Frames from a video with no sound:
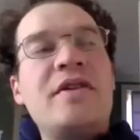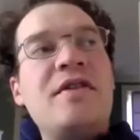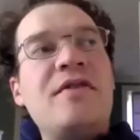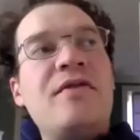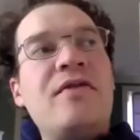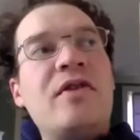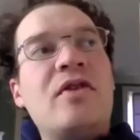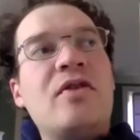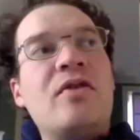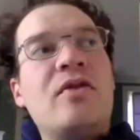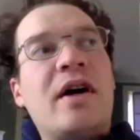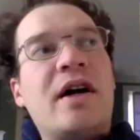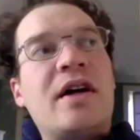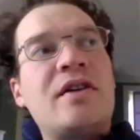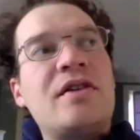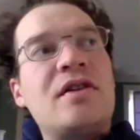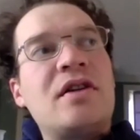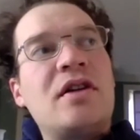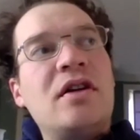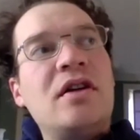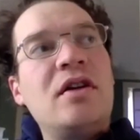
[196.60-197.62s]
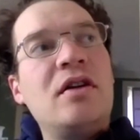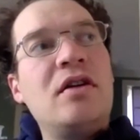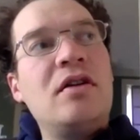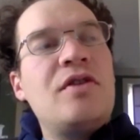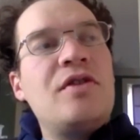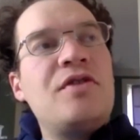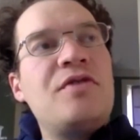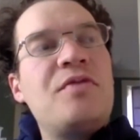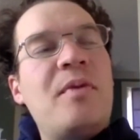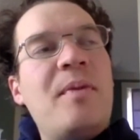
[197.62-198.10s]
difficult, actually.
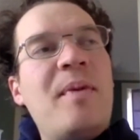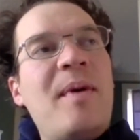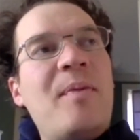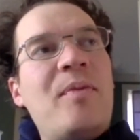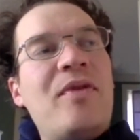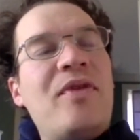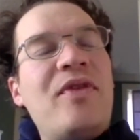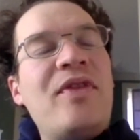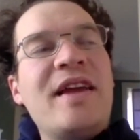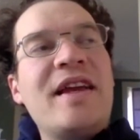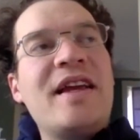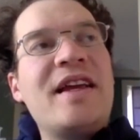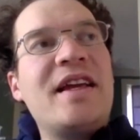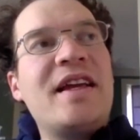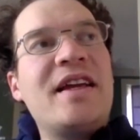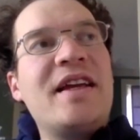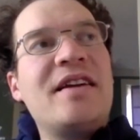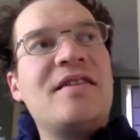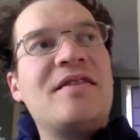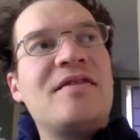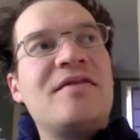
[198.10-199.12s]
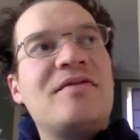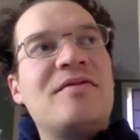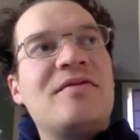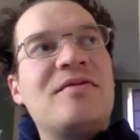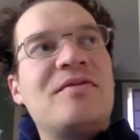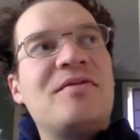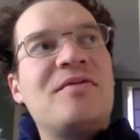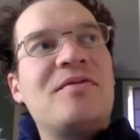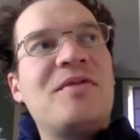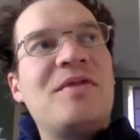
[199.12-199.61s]
Just remember thinking,
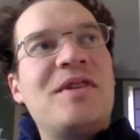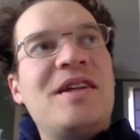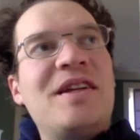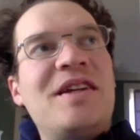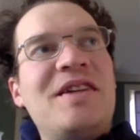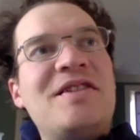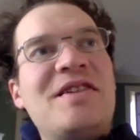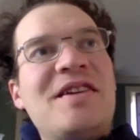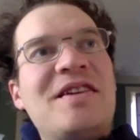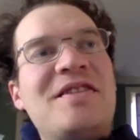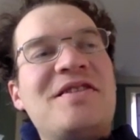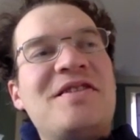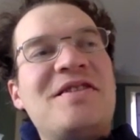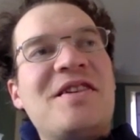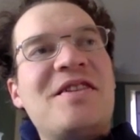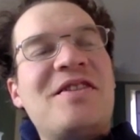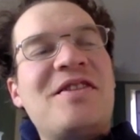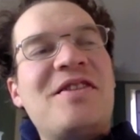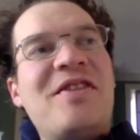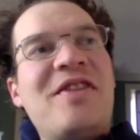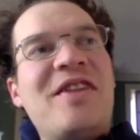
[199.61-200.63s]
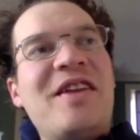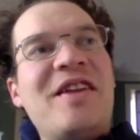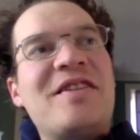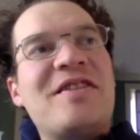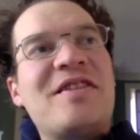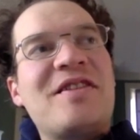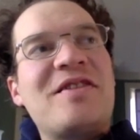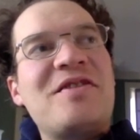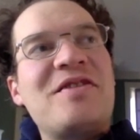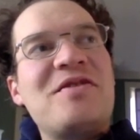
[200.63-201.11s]
when he said certain
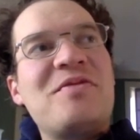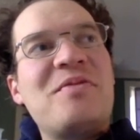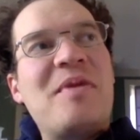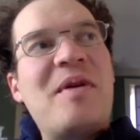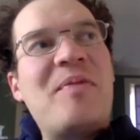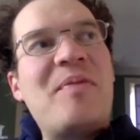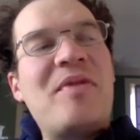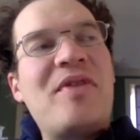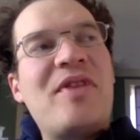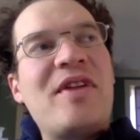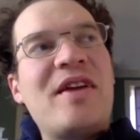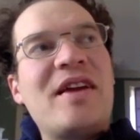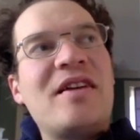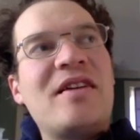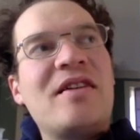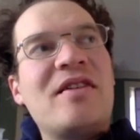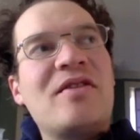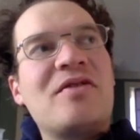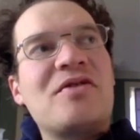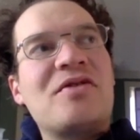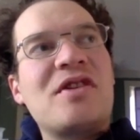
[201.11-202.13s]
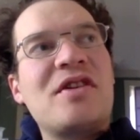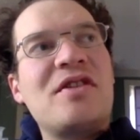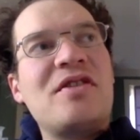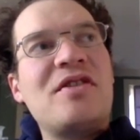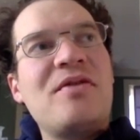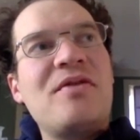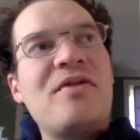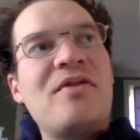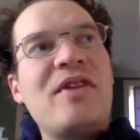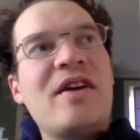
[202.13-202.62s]
things, I just remember thinking, gosh, I
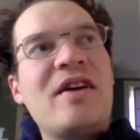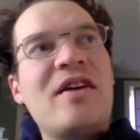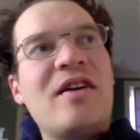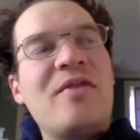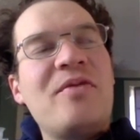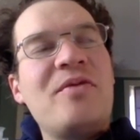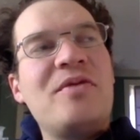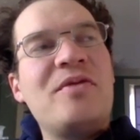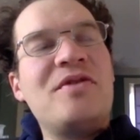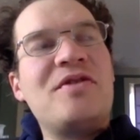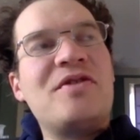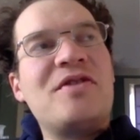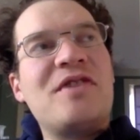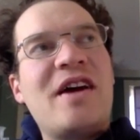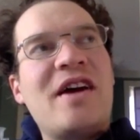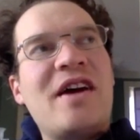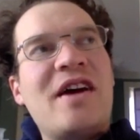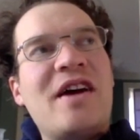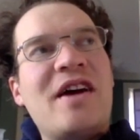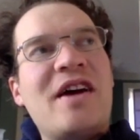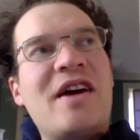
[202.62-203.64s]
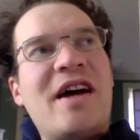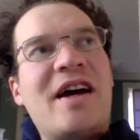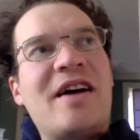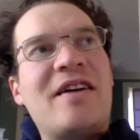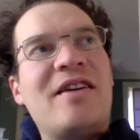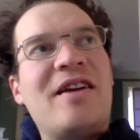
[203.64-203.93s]
don't think I would like